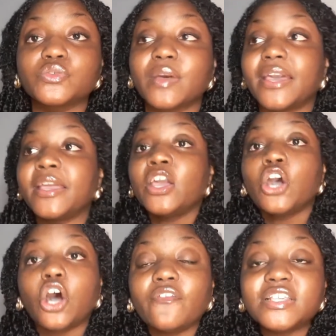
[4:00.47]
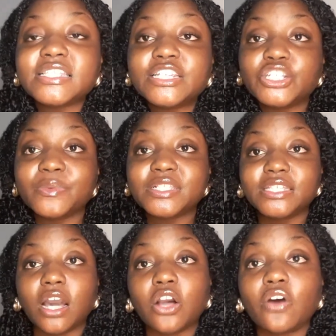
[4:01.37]
where obviously she was
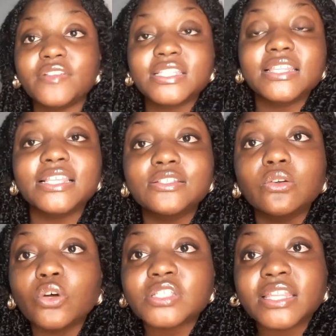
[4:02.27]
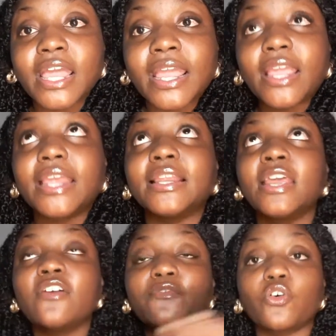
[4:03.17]
young. Obviously these laws are there in
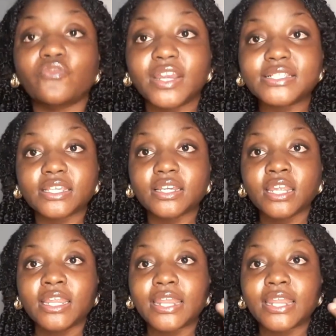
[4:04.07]
for a reason.